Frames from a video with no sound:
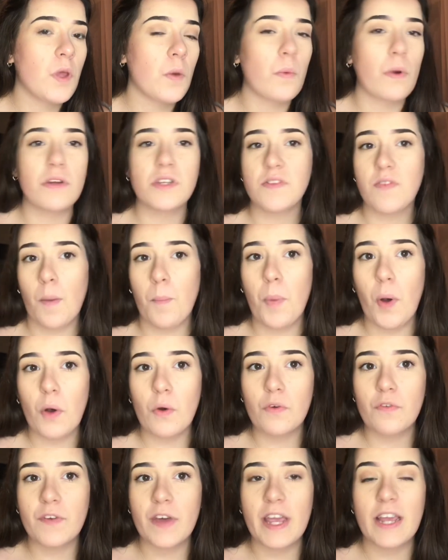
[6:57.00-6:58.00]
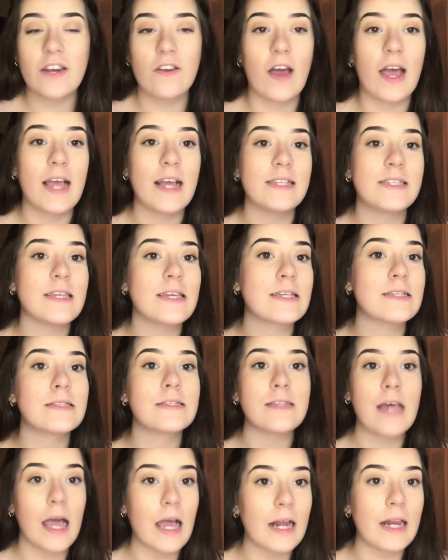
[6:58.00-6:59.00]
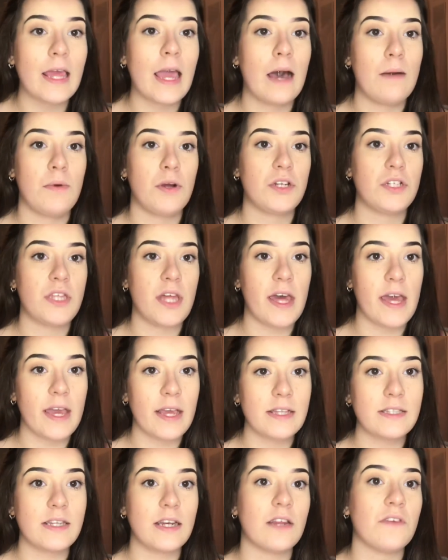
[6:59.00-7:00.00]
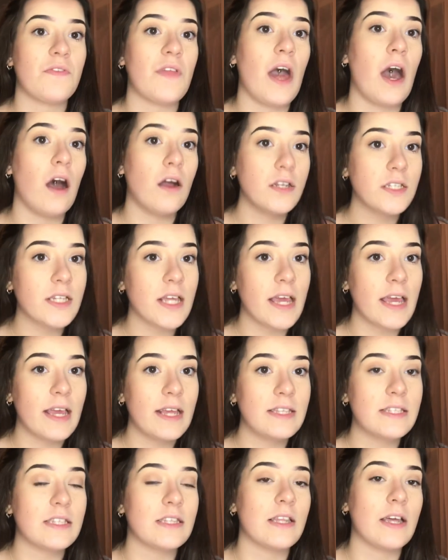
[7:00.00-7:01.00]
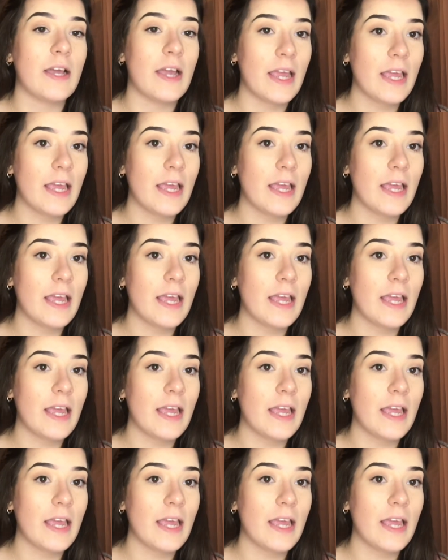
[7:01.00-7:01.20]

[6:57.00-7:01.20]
Whereas if I bottle feed, I can see exactly how much they're eating. If they're under eating, they're